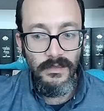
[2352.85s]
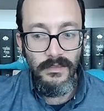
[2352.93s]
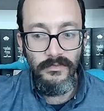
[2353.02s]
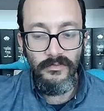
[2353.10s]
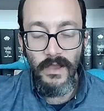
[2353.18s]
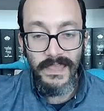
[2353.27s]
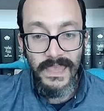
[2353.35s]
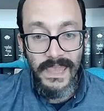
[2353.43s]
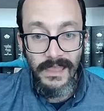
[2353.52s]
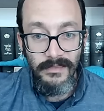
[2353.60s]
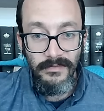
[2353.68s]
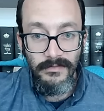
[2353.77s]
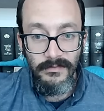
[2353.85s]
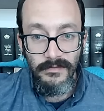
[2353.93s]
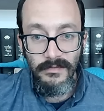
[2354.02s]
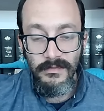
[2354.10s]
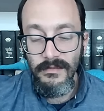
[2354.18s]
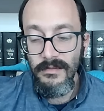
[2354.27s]
And so I can't.
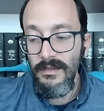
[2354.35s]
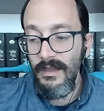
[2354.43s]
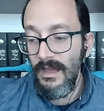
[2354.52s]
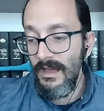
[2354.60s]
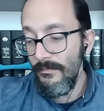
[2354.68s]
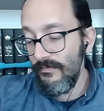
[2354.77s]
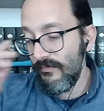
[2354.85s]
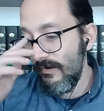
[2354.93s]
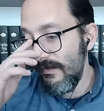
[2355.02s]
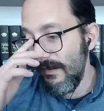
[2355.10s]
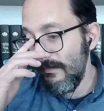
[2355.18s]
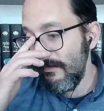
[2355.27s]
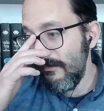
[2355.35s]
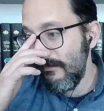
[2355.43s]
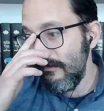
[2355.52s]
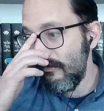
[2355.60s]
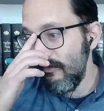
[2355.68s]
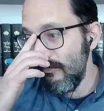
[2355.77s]
Um, so I'll answer
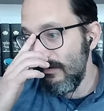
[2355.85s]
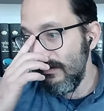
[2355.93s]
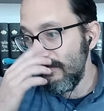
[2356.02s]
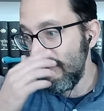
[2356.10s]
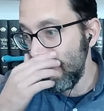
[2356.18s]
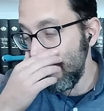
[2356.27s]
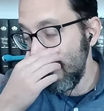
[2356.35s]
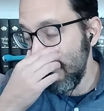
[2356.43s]
this in two ways.